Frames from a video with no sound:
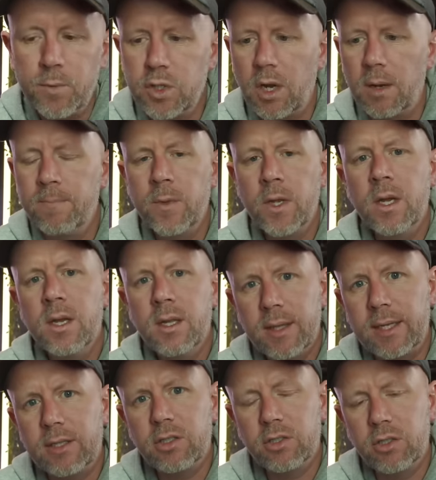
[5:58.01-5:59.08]
So
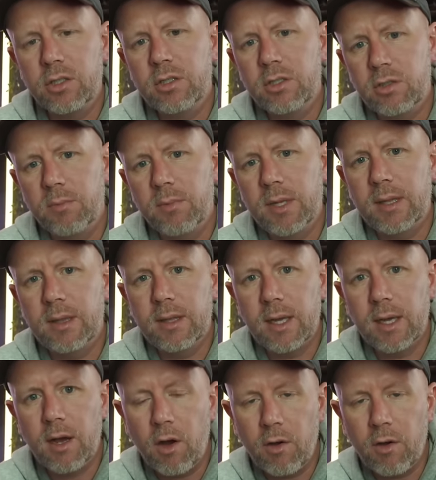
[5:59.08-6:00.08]
that's just something that